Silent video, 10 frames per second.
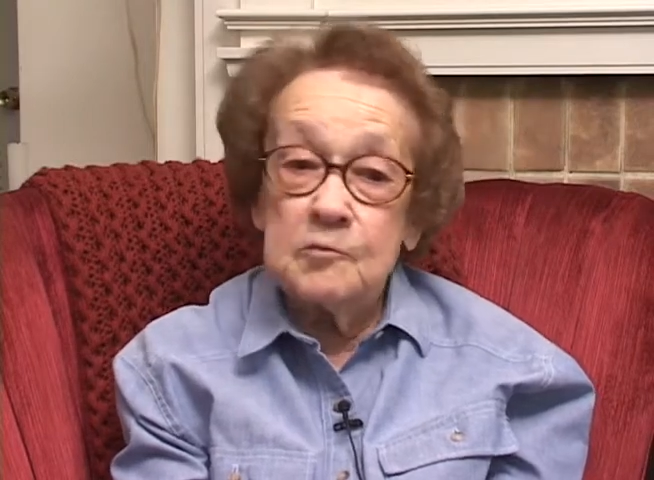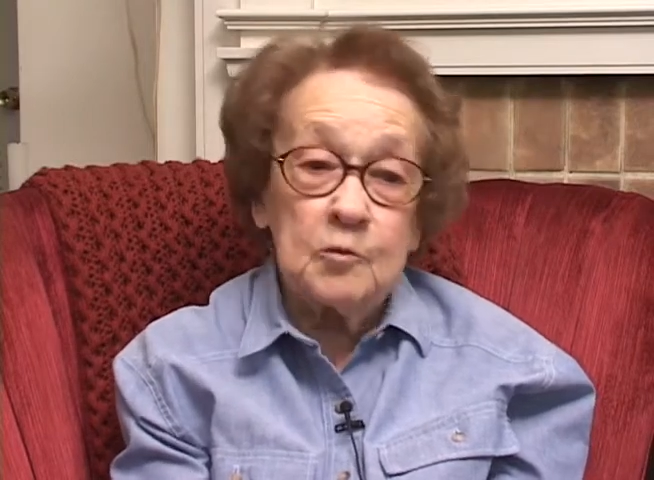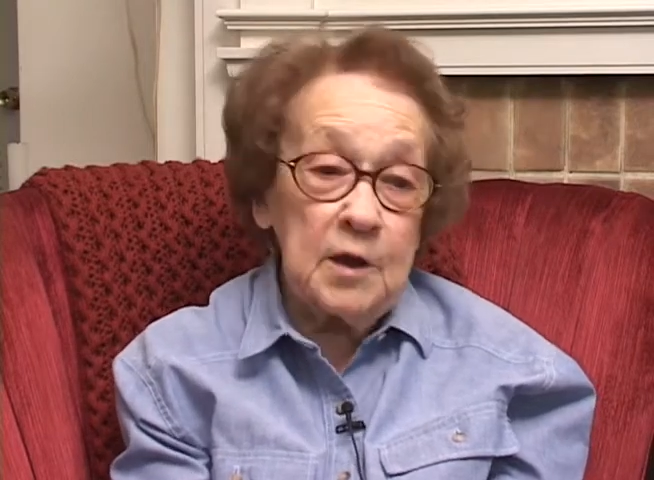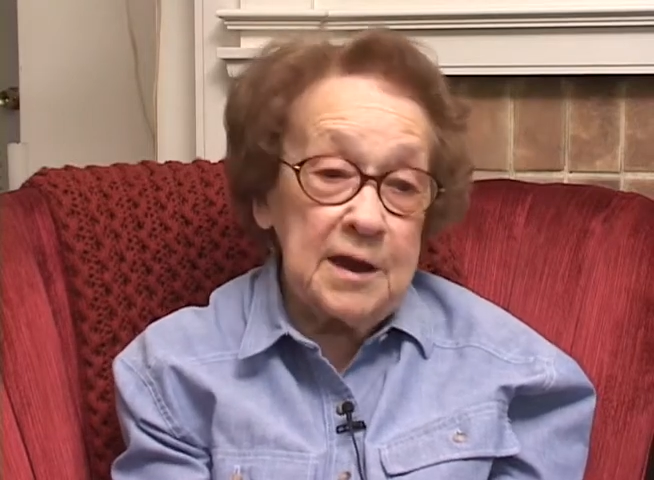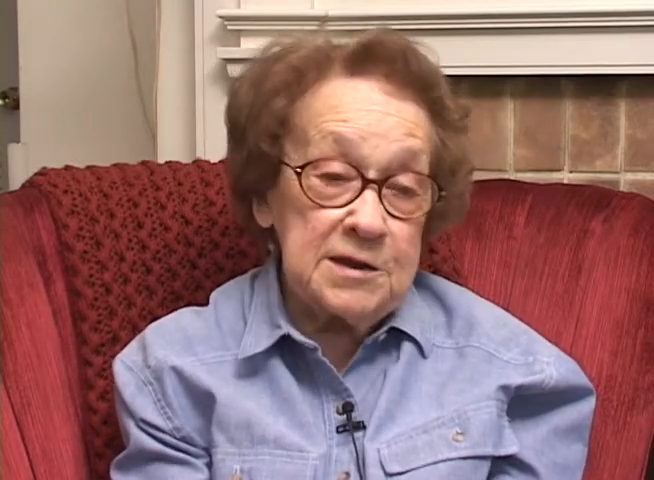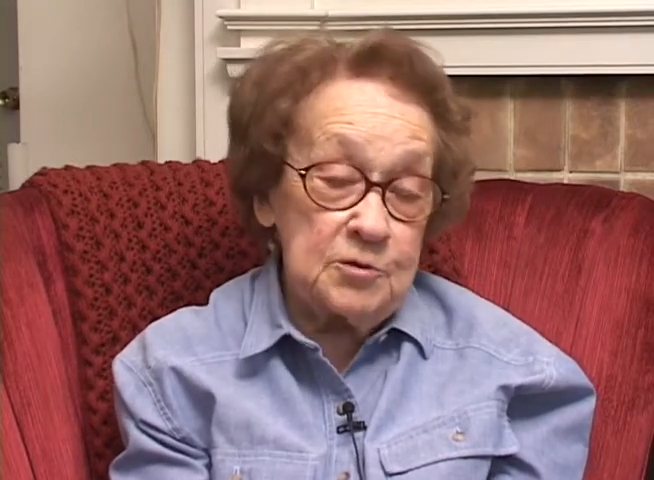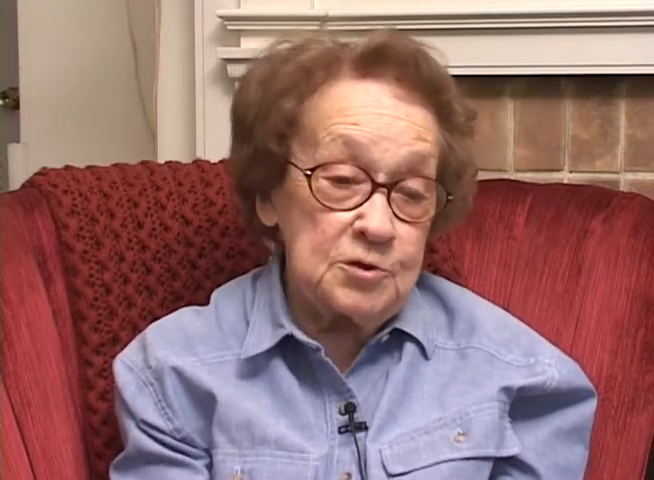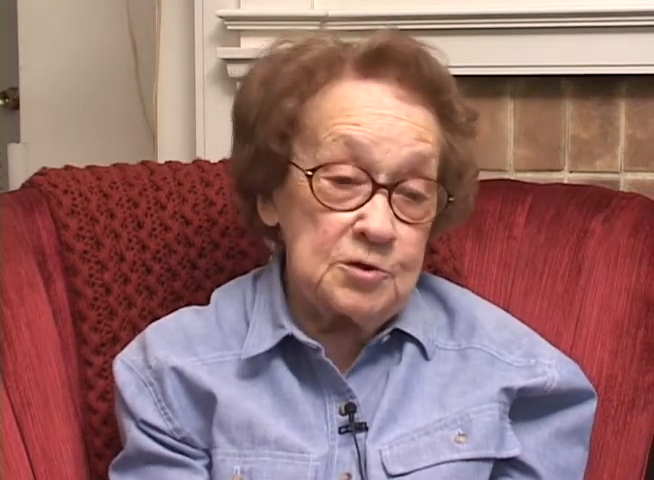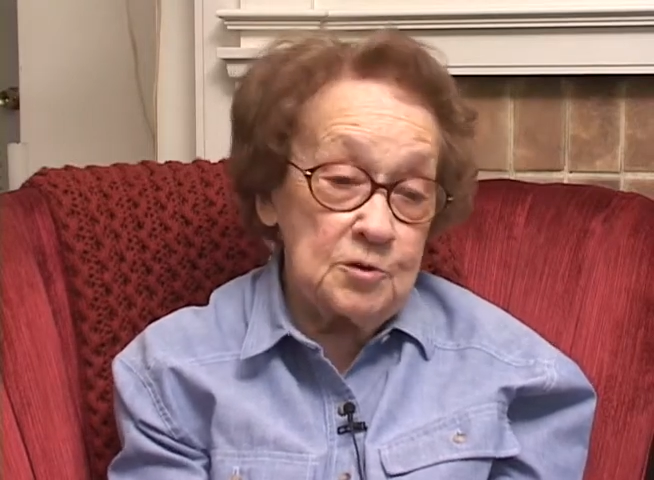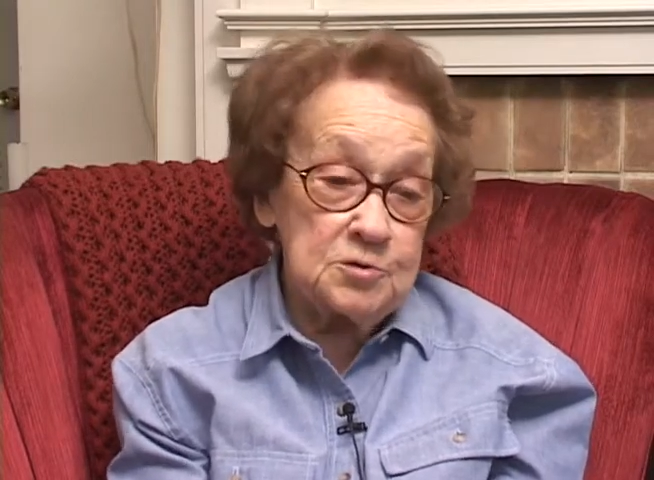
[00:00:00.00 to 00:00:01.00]
crowd
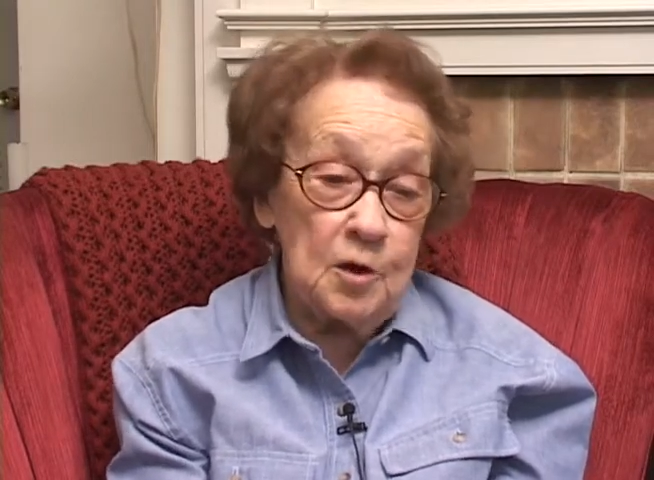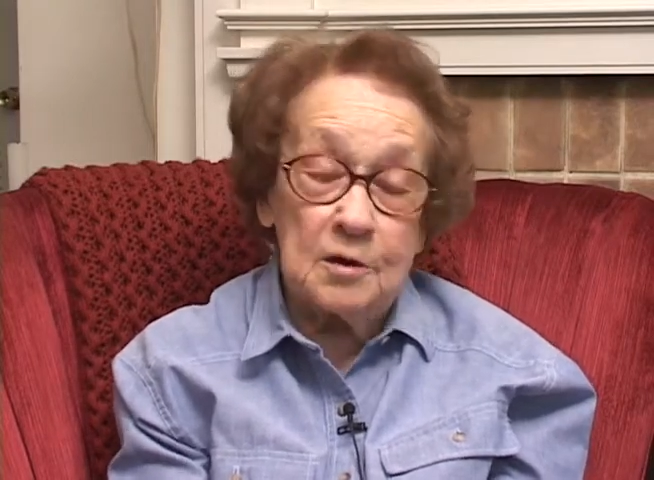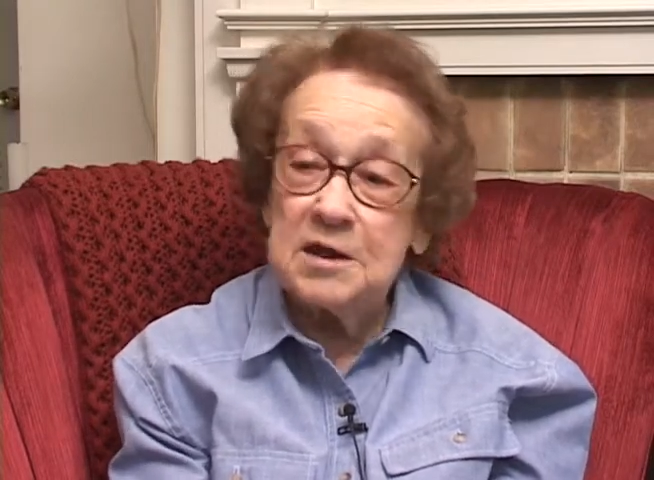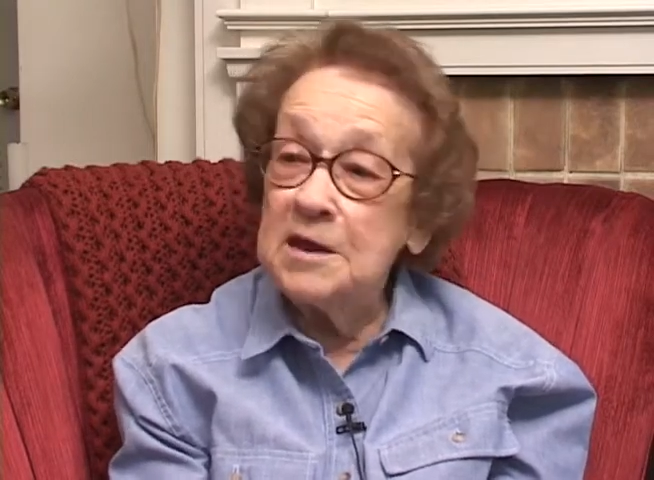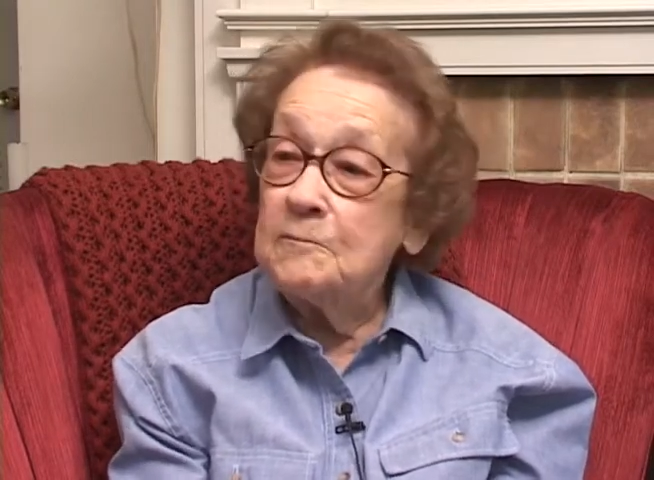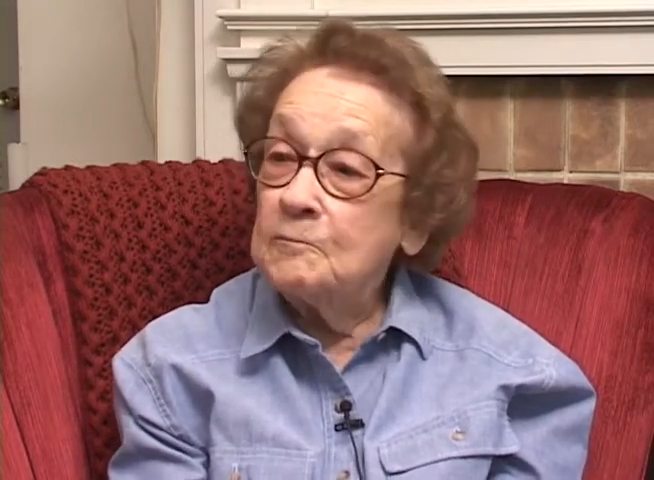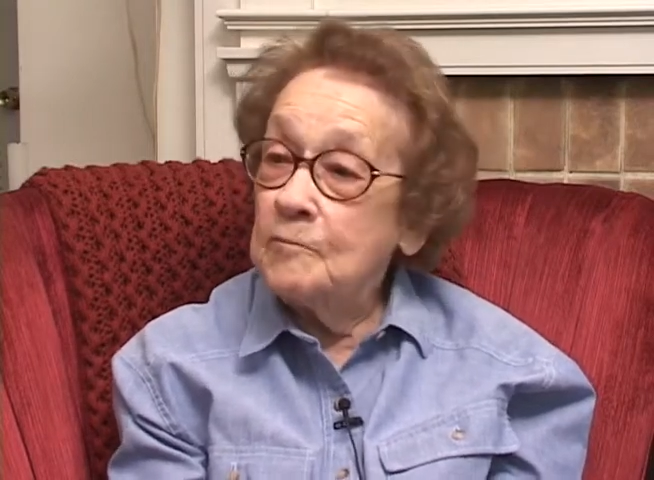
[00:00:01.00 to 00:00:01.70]
here, talking.